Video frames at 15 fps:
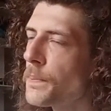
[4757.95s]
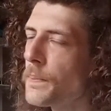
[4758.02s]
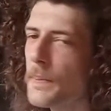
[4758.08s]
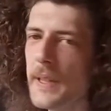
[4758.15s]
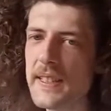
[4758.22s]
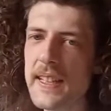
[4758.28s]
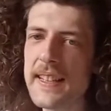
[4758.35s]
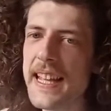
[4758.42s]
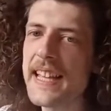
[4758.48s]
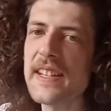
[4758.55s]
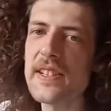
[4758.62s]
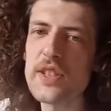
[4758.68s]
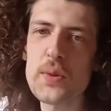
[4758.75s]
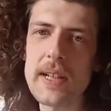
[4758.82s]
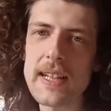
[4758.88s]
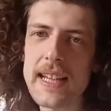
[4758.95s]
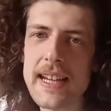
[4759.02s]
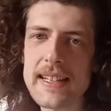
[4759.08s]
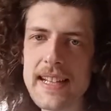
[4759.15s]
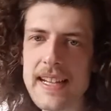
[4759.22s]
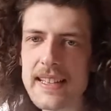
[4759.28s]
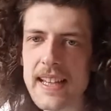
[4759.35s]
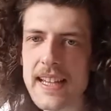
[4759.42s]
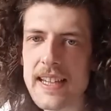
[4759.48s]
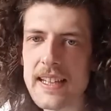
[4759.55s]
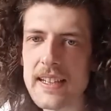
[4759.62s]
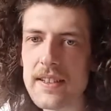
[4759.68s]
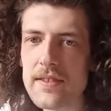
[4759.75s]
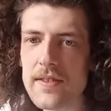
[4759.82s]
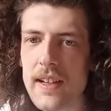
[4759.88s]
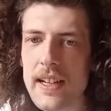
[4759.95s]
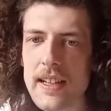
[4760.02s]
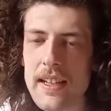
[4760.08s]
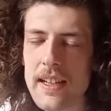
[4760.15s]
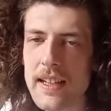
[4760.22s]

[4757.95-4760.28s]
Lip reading: it's like the end of 28 Days Later, right?